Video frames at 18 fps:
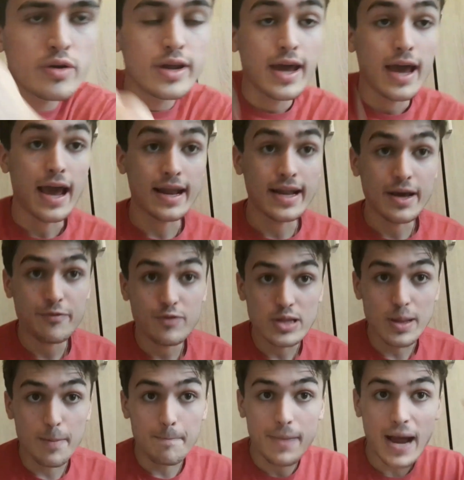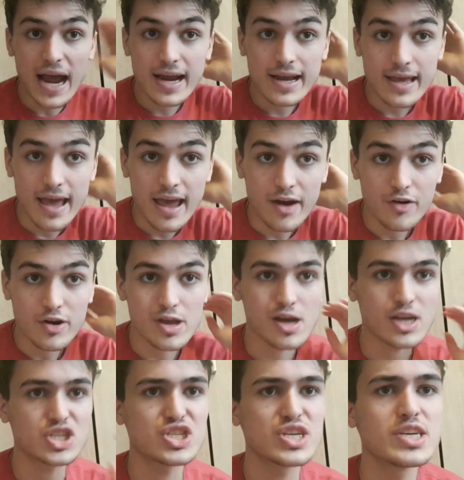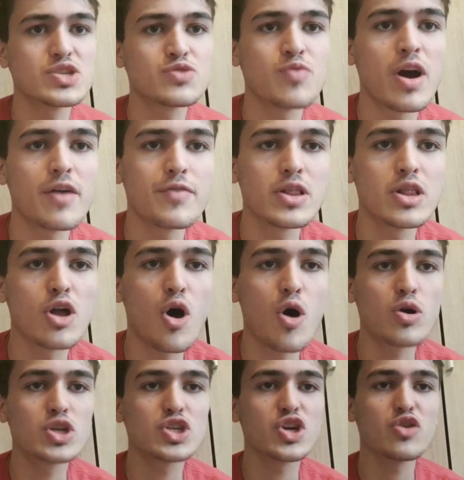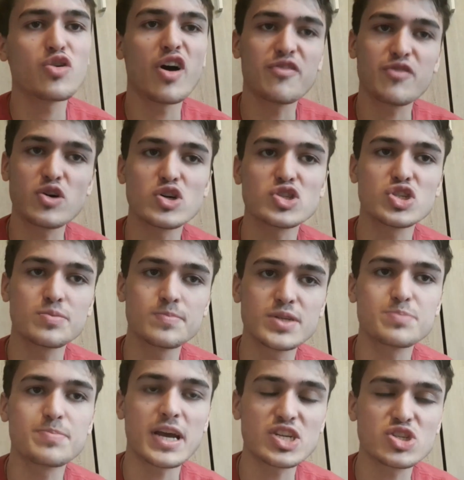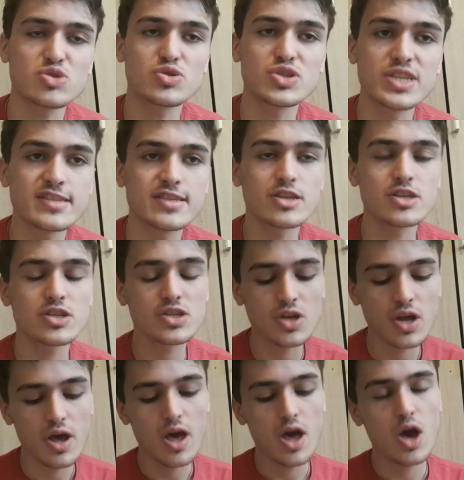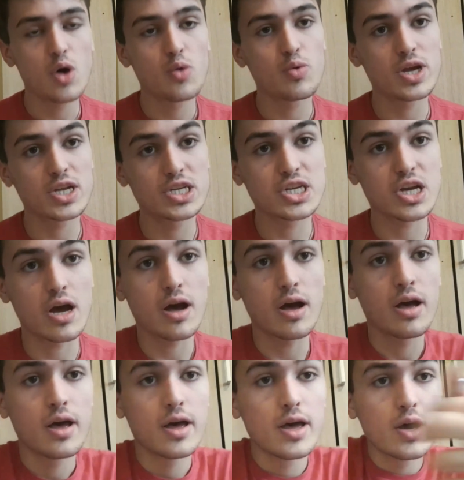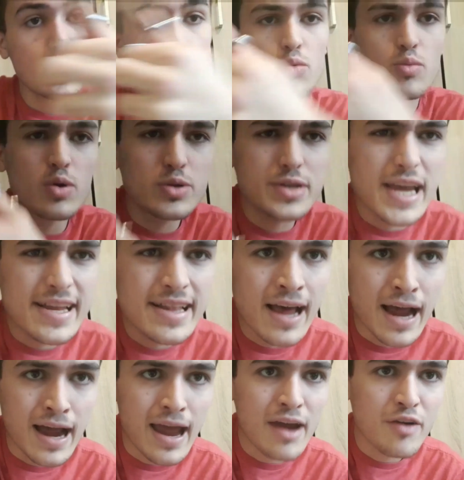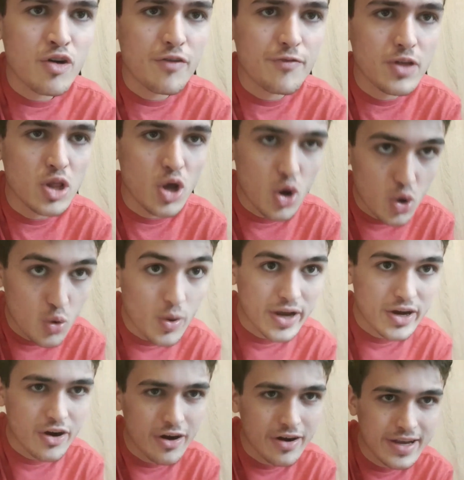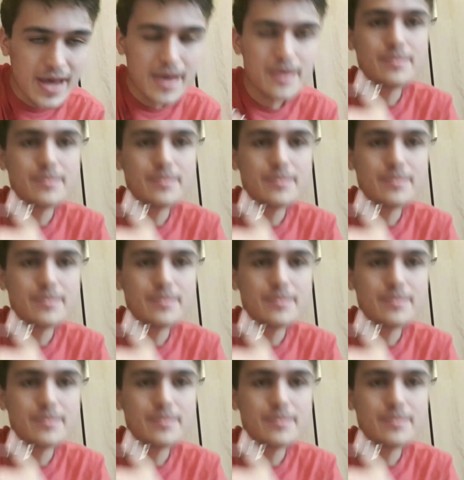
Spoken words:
And then for the back area, I see it's rather long, so I've got some special scissors, which will take that hair off a lot quicker, okay?